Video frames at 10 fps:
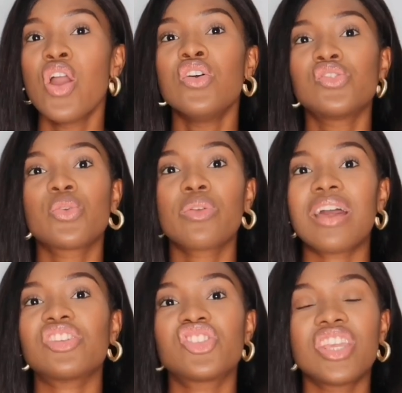so that
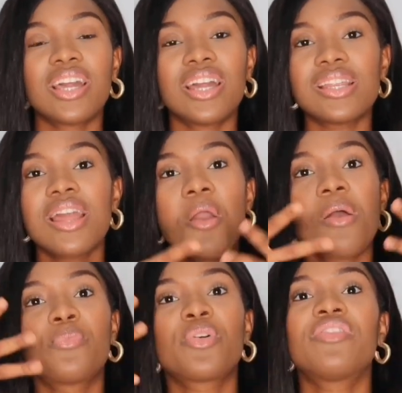she can
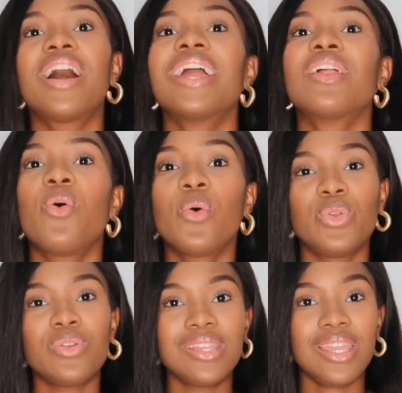provide all
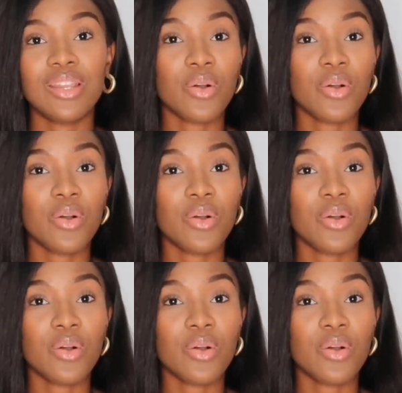you need,